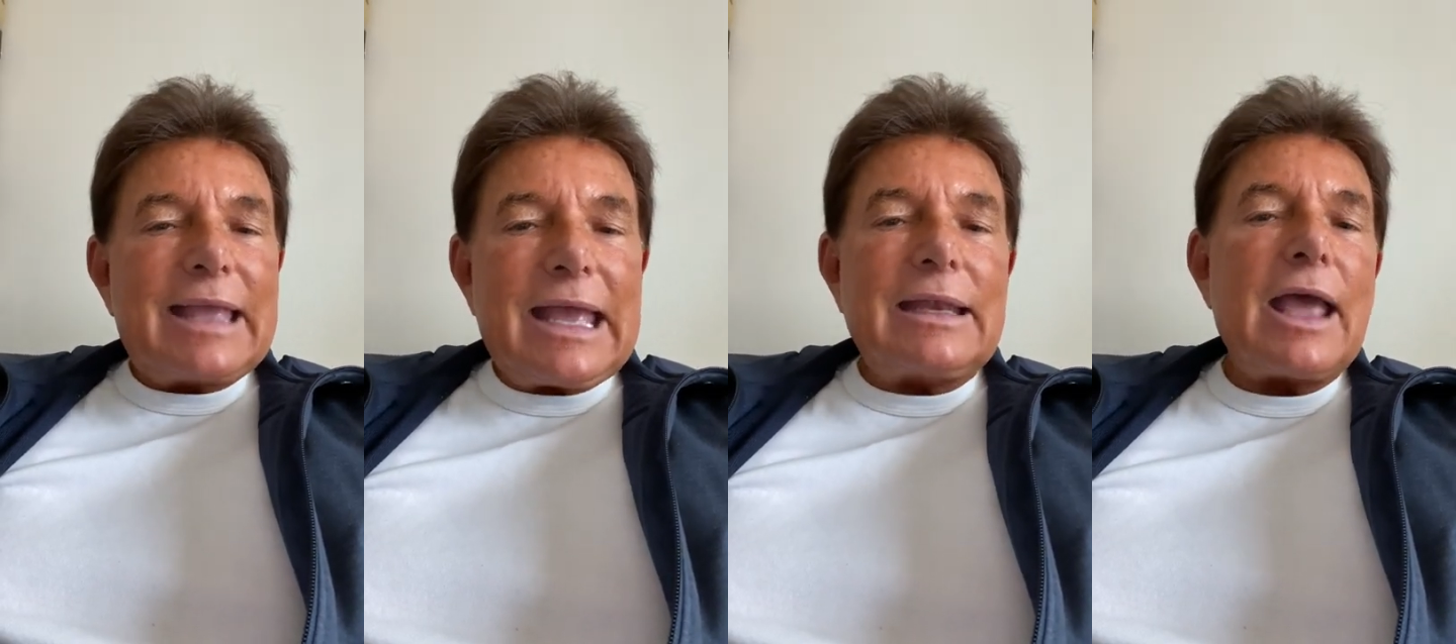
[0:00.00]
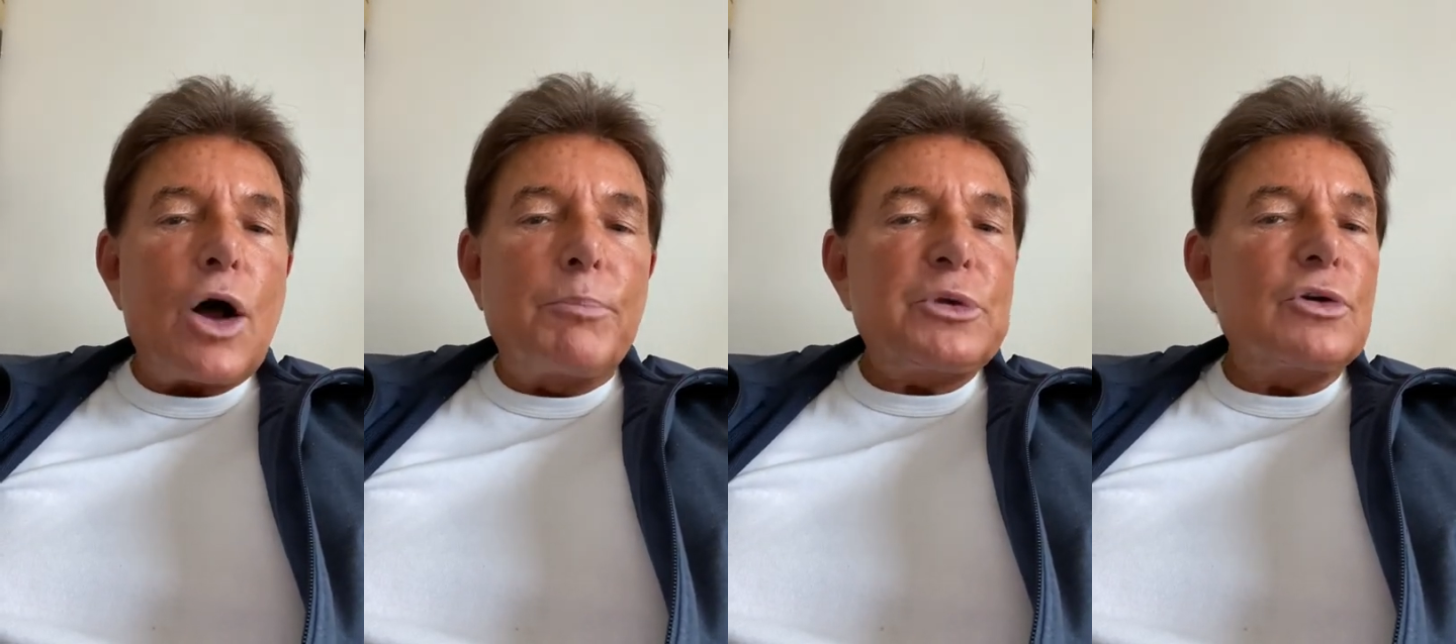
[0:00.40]
can't
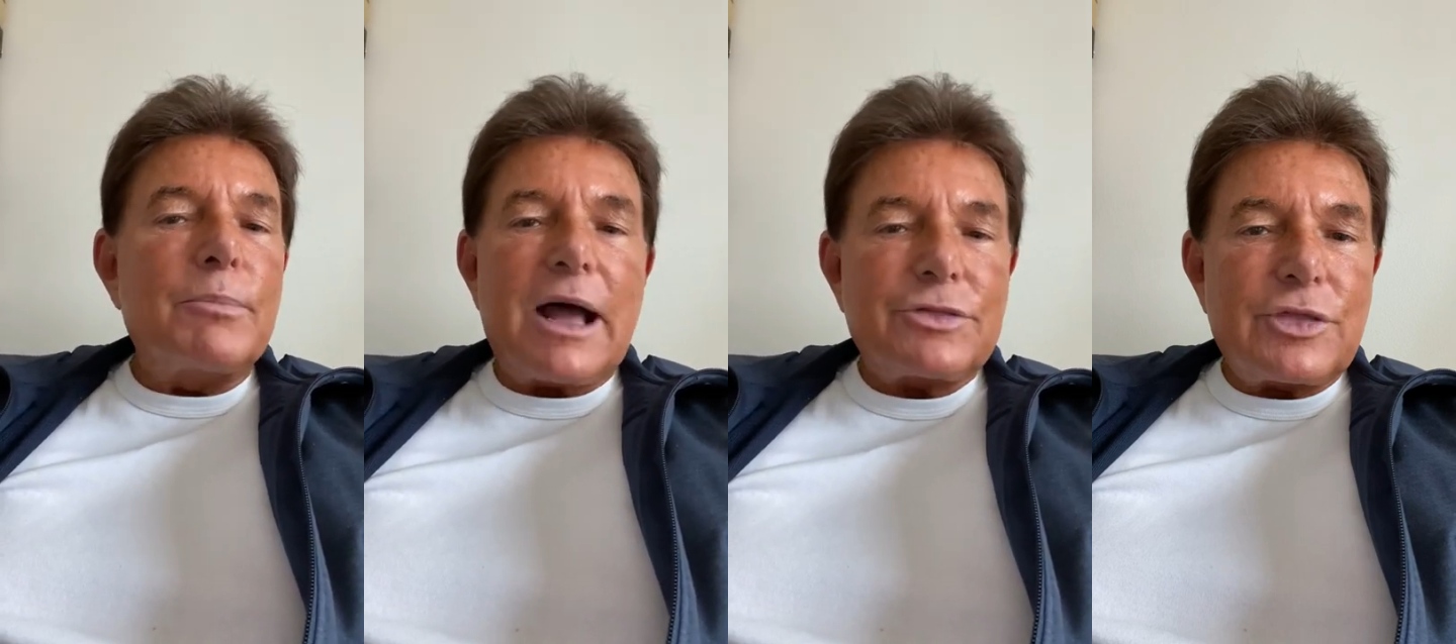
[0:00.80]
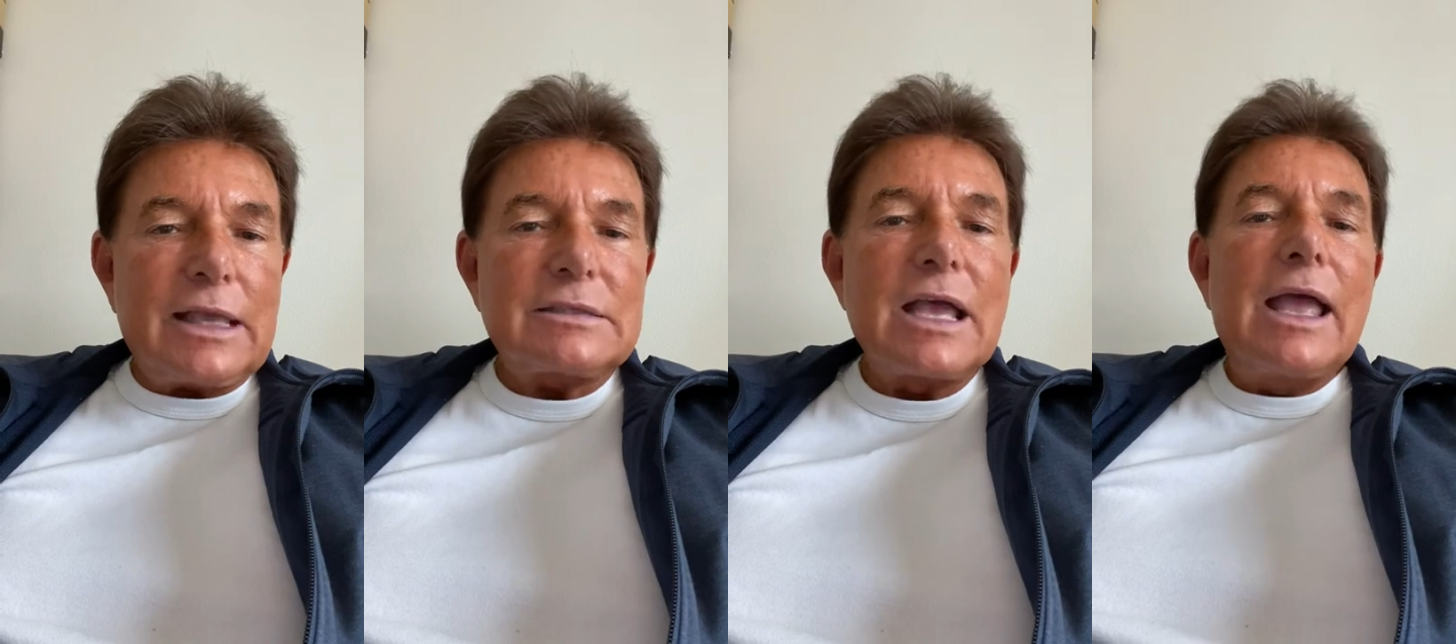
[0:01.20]
help you about
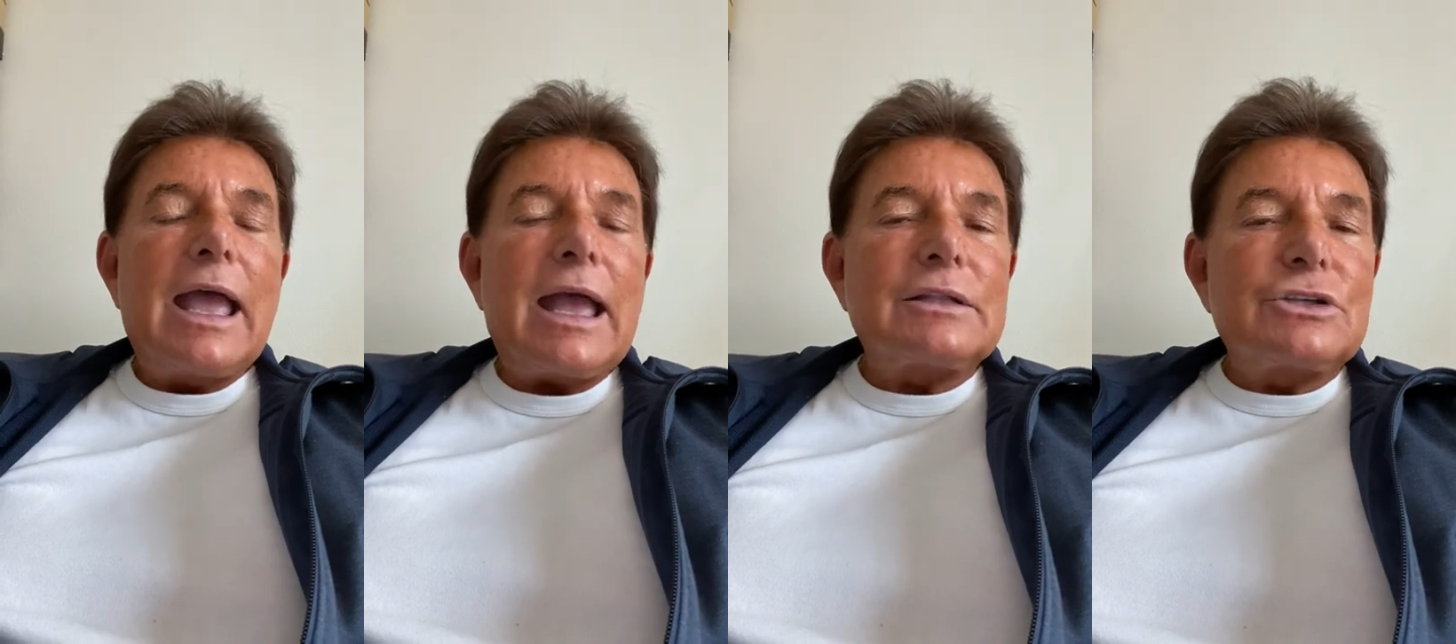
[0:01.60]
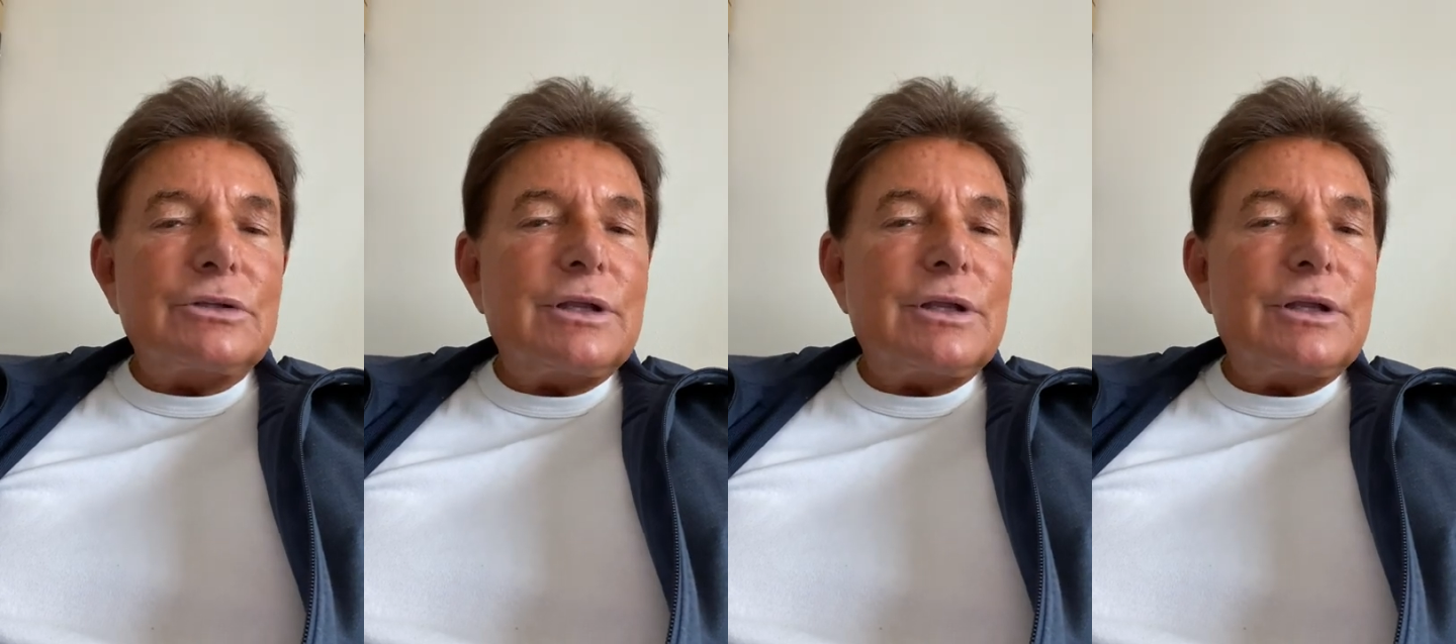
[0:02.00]
things and,